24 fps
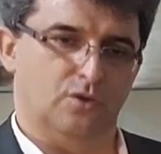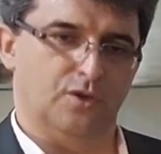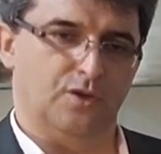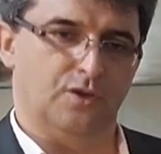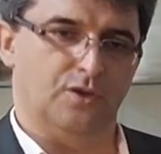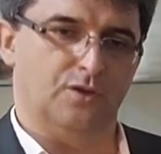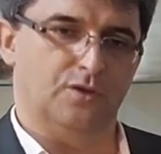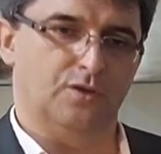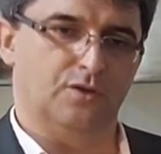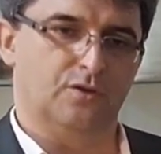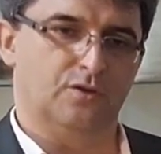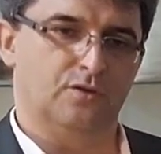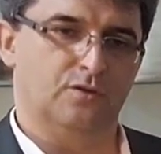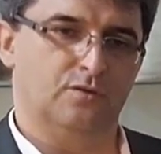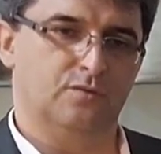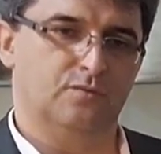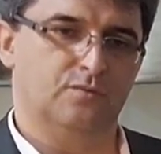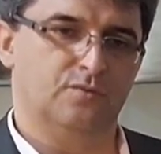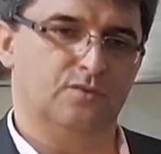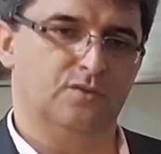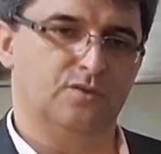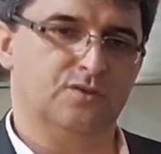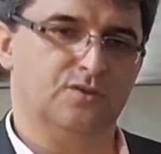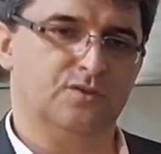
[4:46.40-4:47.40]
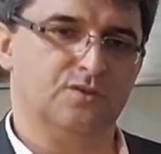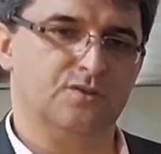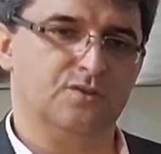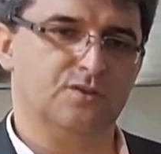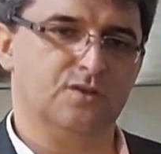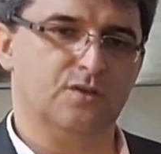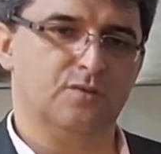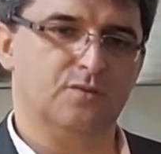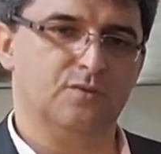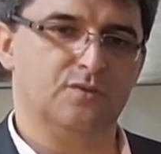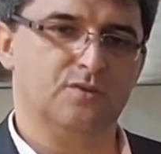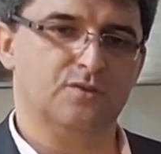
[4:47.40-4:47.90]
Rolling.
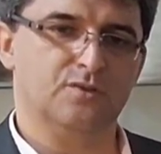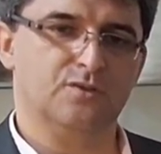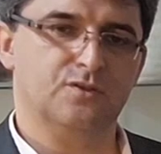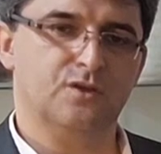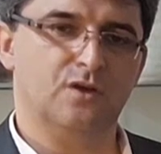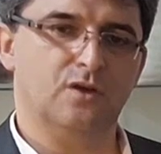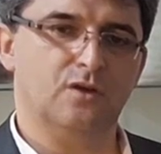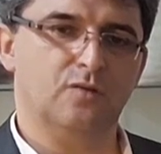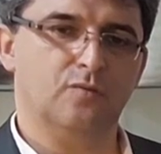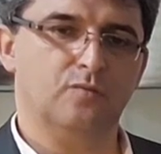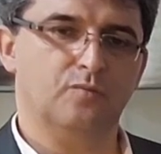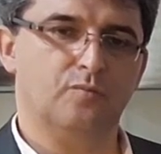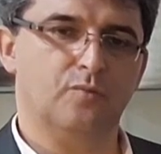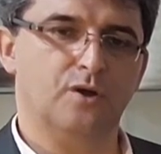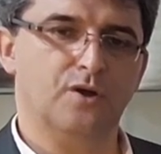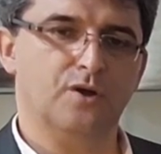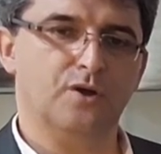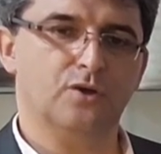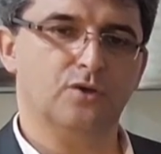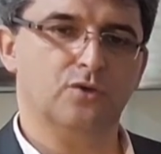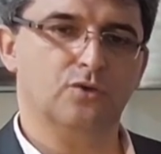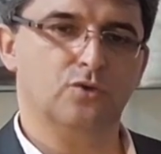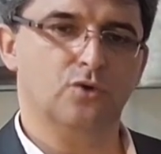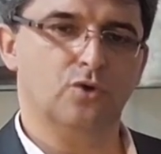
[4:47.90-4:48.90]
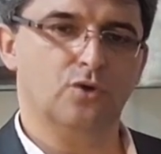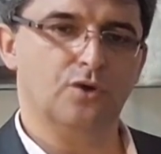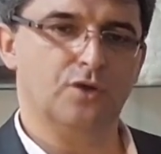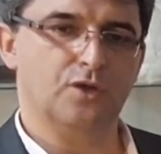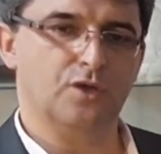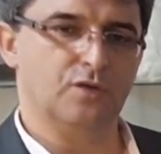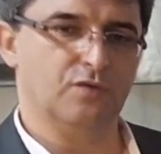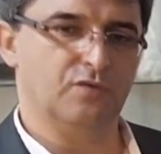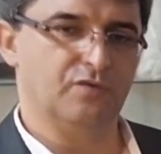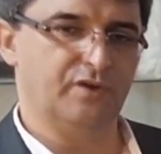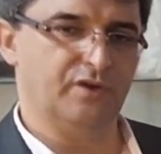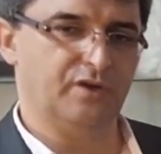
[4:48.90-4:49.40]
This step is done by a
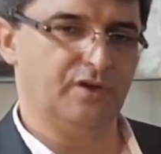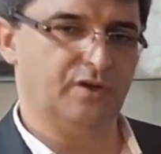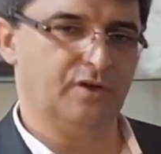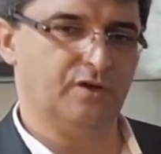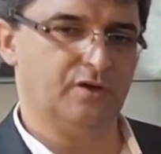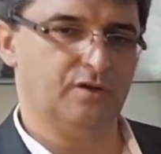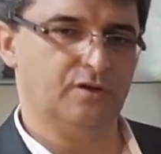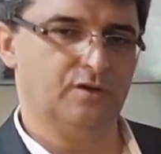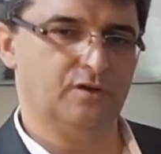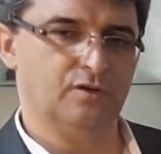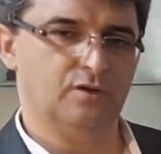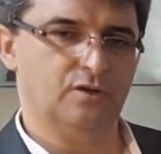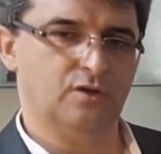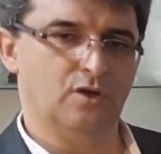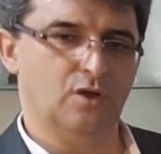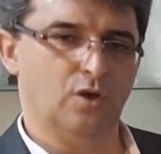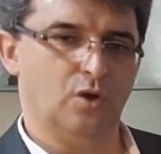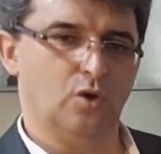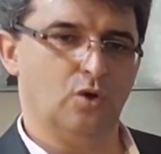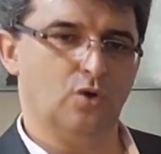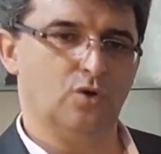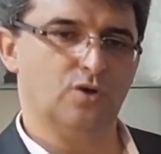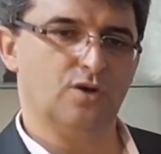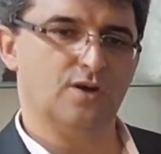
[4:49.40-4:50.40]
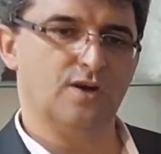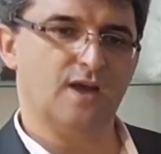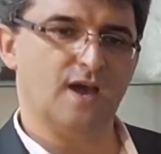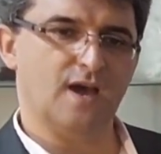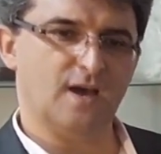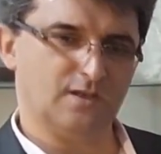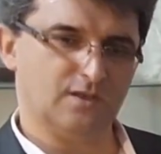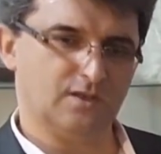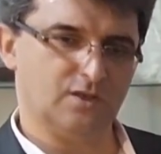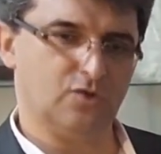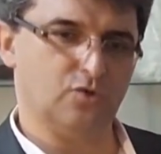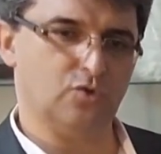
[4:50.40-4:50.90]
rolling wheel
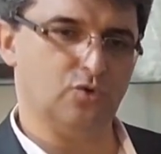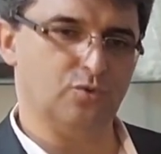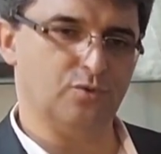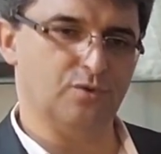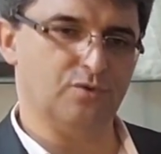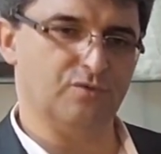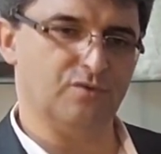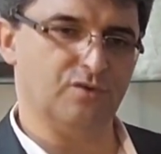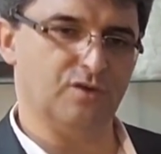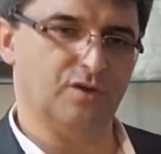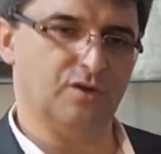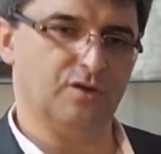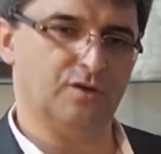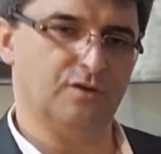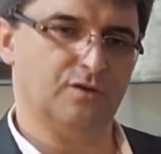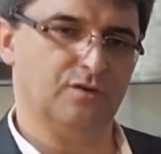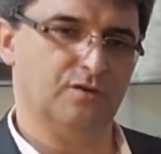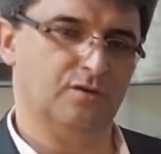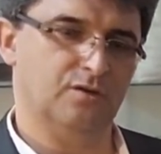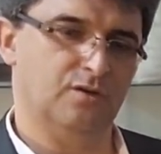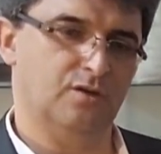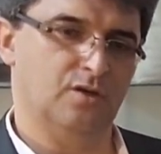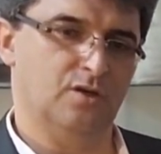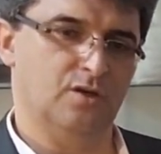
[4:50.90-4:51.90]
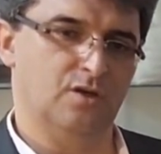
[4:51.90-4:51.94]
or naqd-kubi wheel.